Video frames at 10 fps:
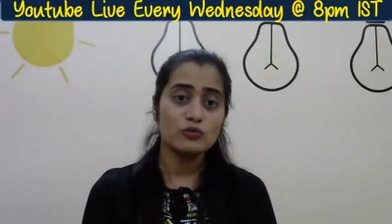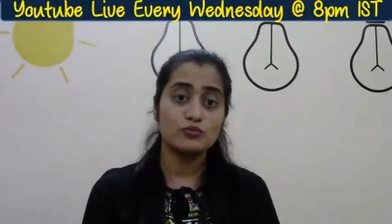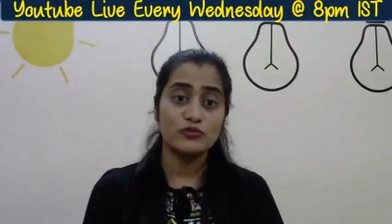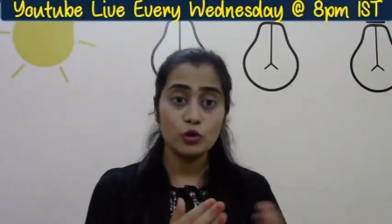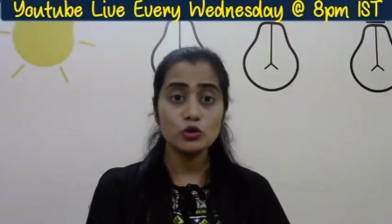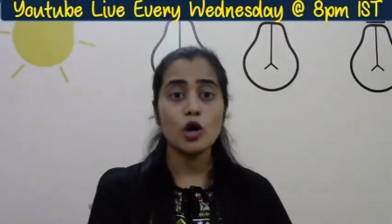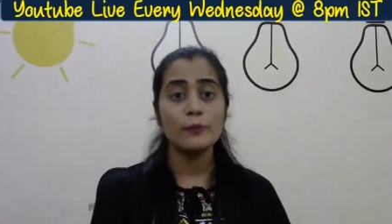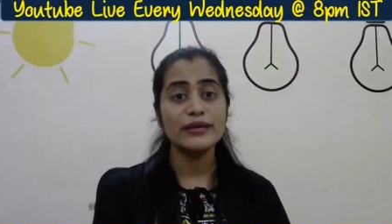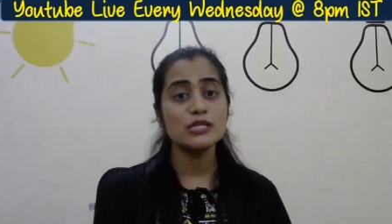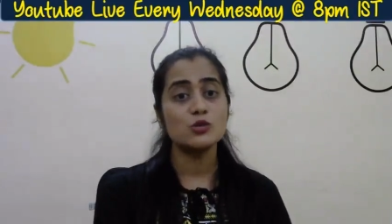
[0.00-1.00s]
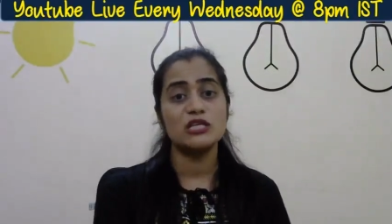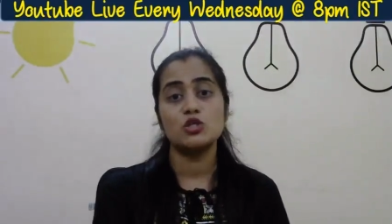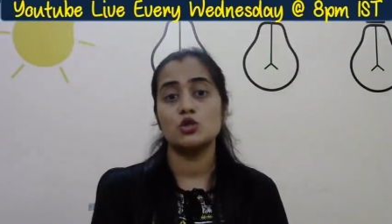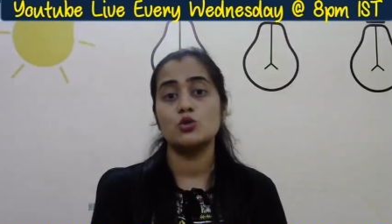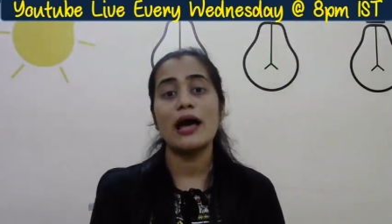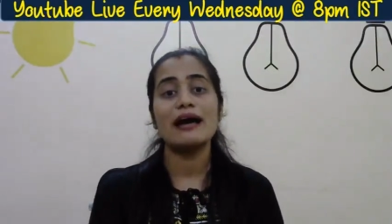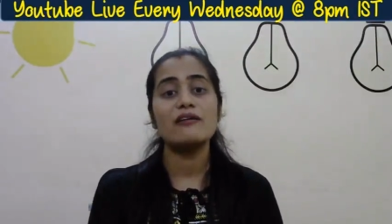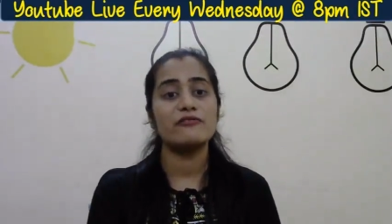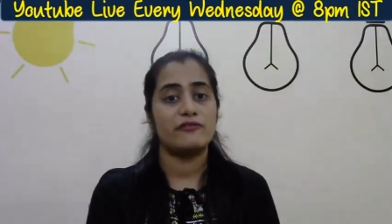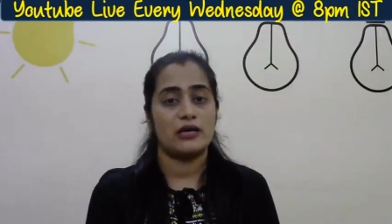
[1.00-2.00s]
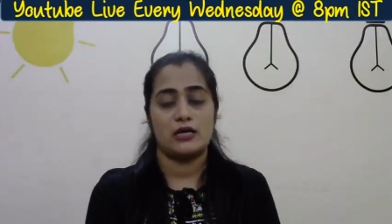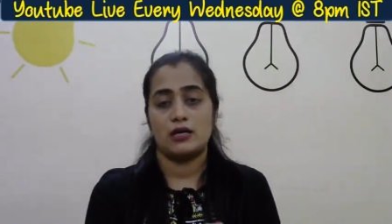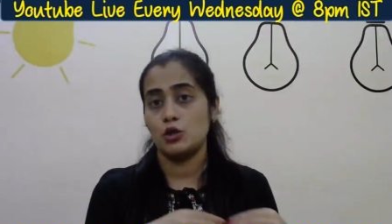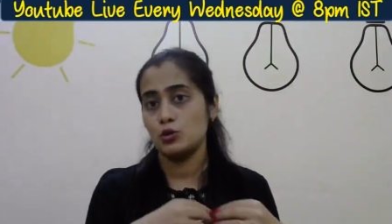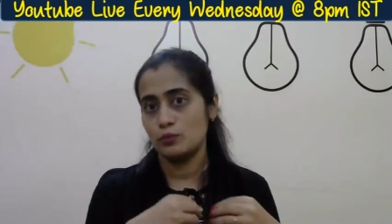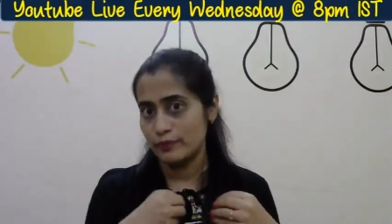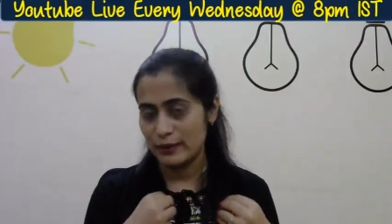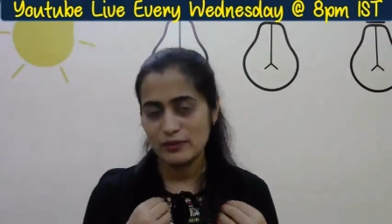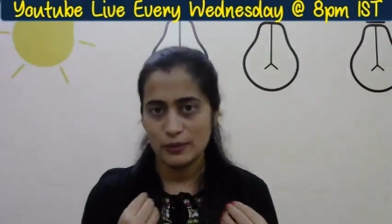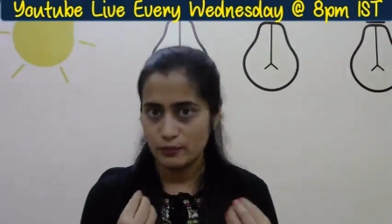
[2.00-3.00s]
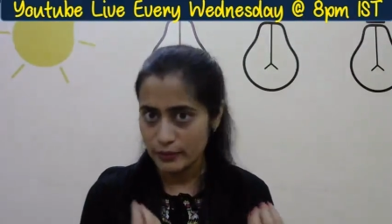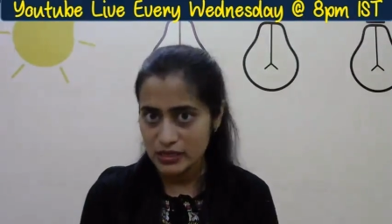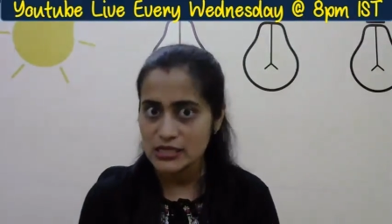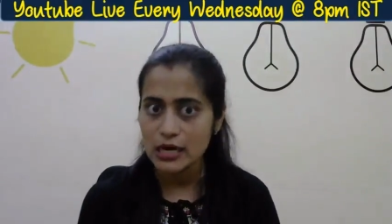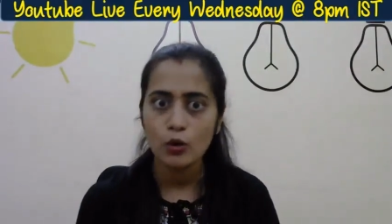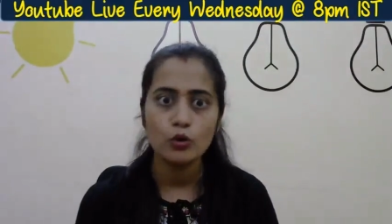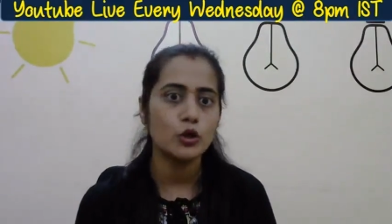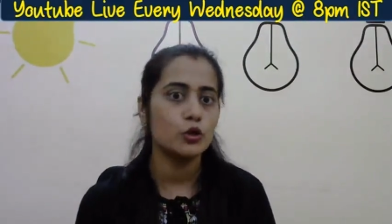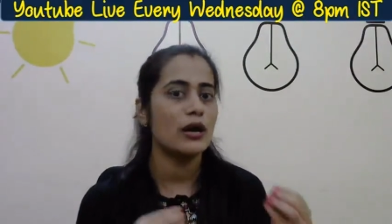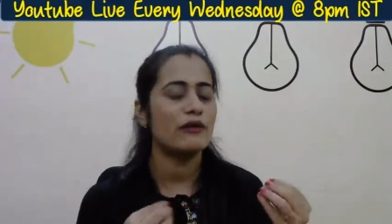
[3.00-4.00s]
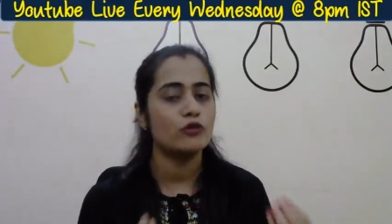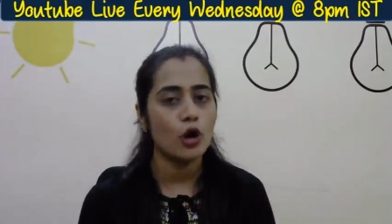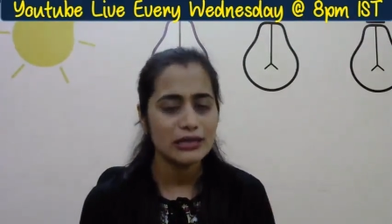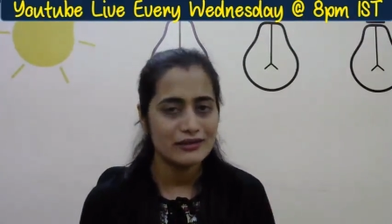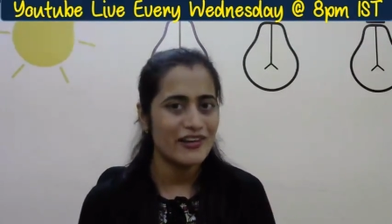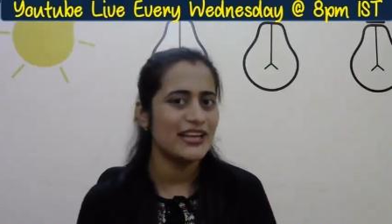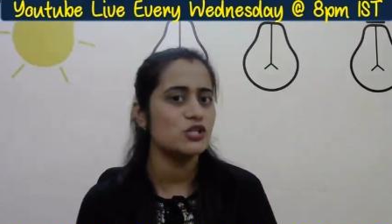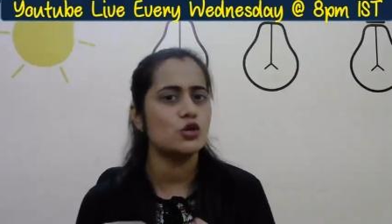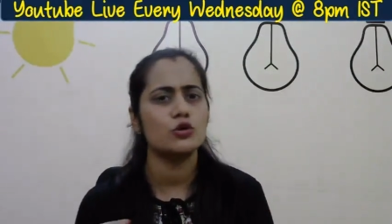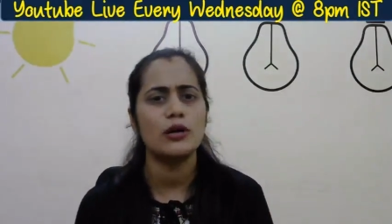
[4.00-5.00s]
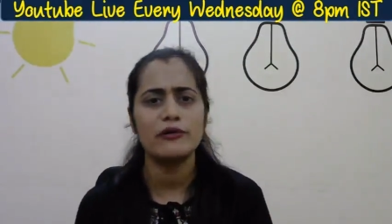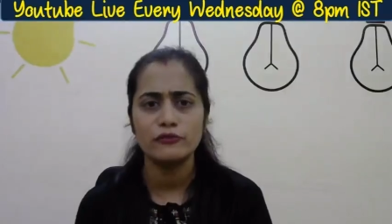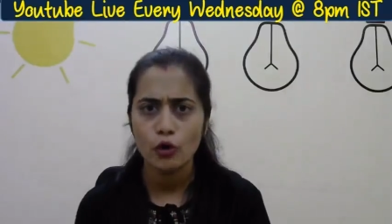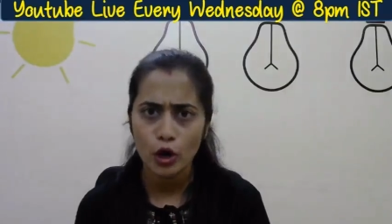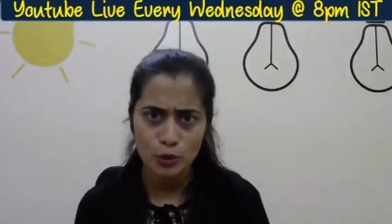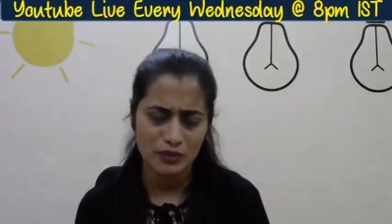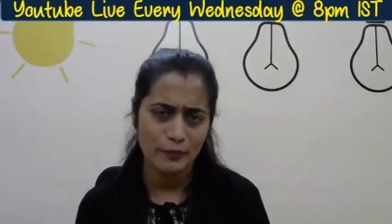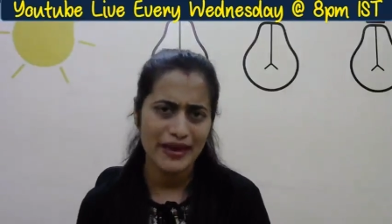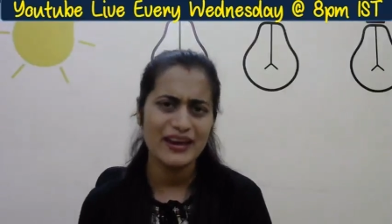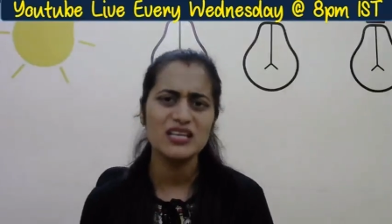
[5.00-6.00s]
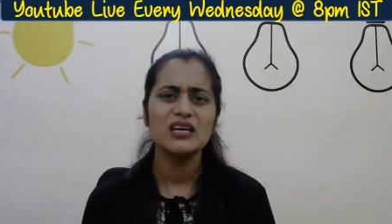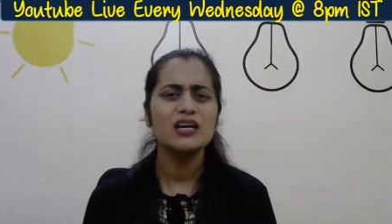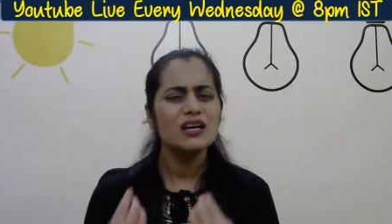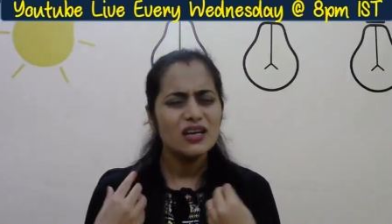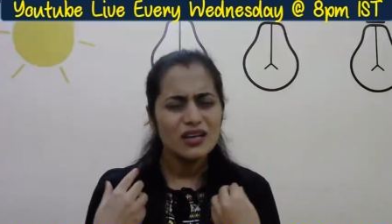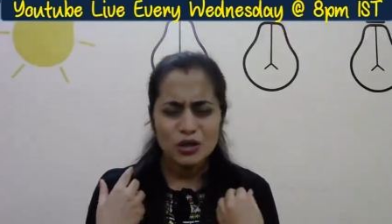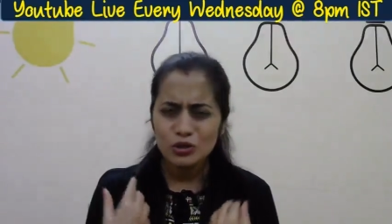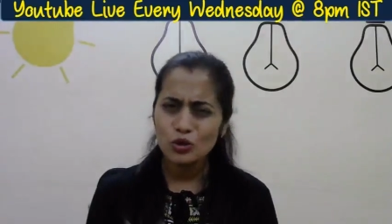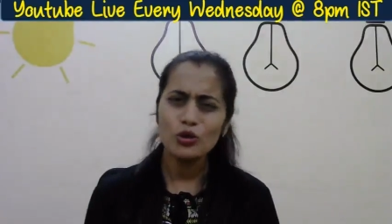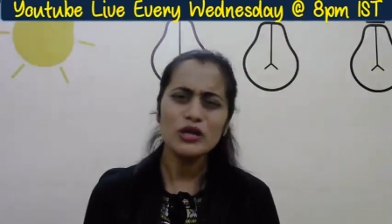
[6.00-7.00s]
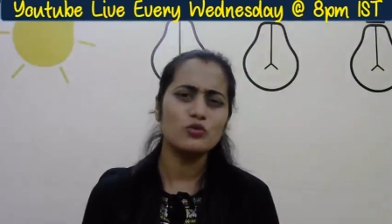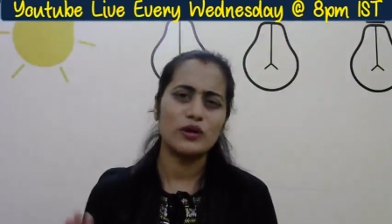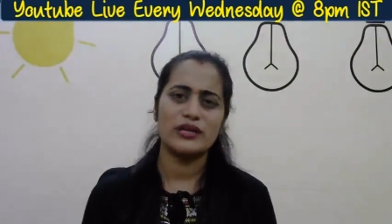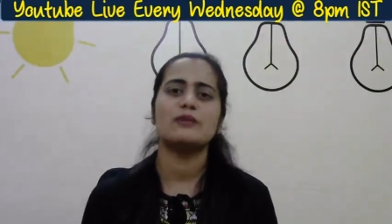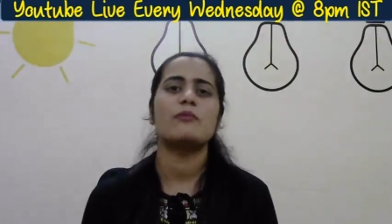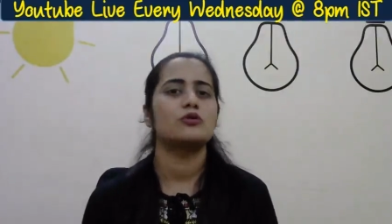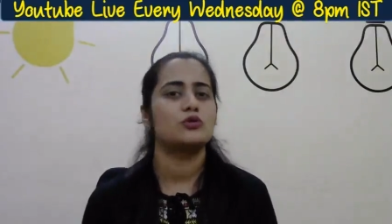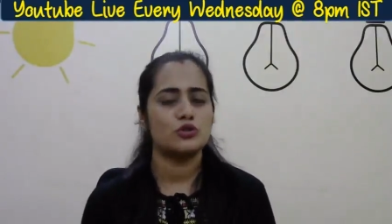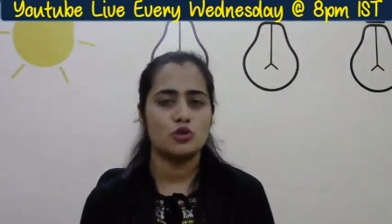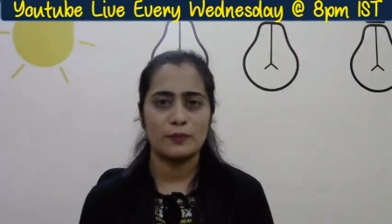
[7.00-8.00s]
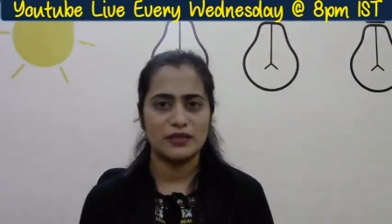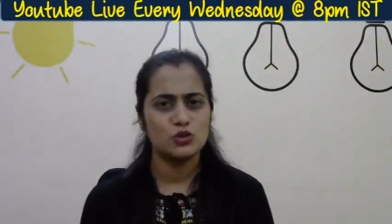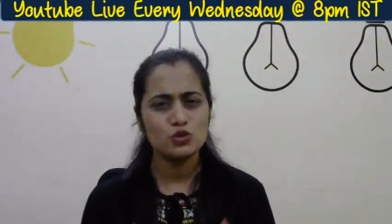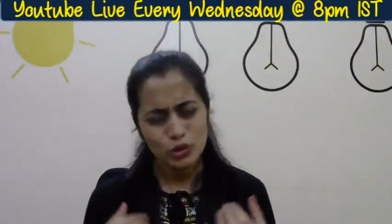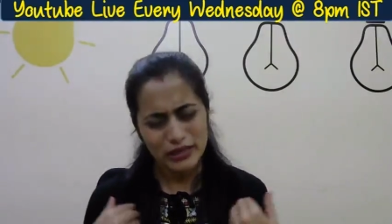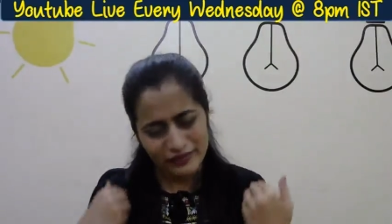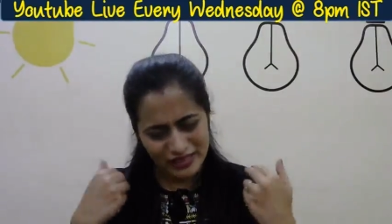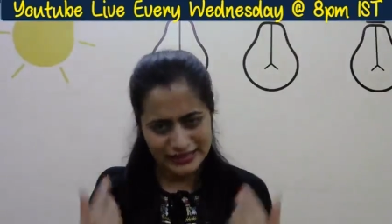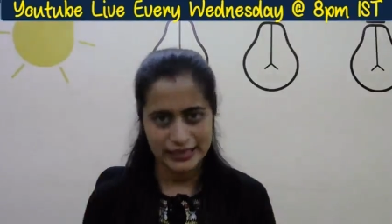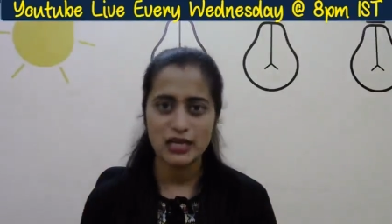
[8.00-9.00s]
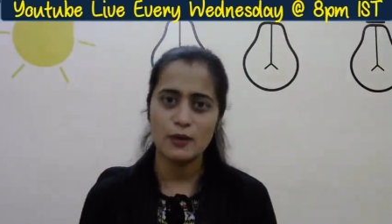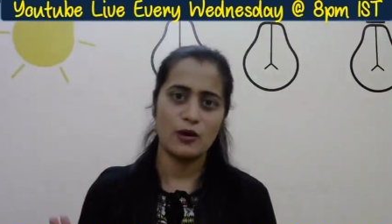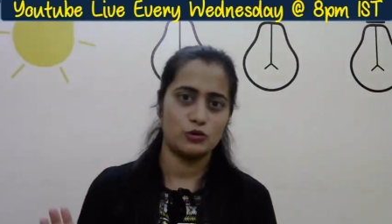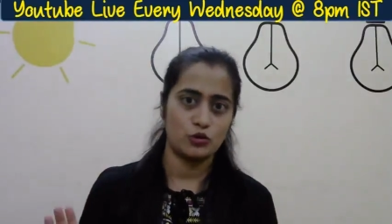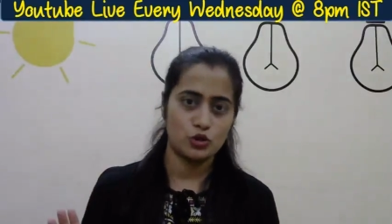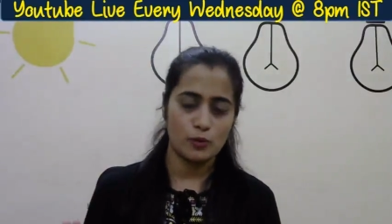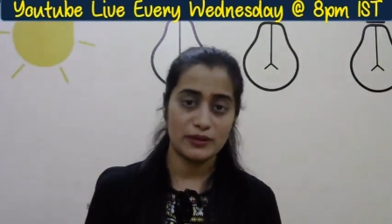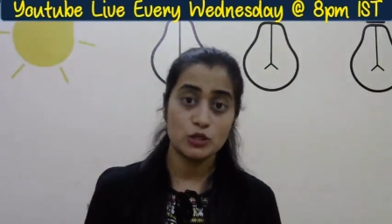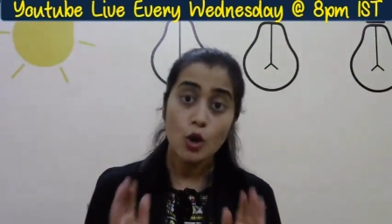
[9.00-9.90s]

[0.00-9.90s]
Few topics which you have maybe missed out, or you have not revised, or you have not prepared, don't worry about those topics. Don't even think about those topics.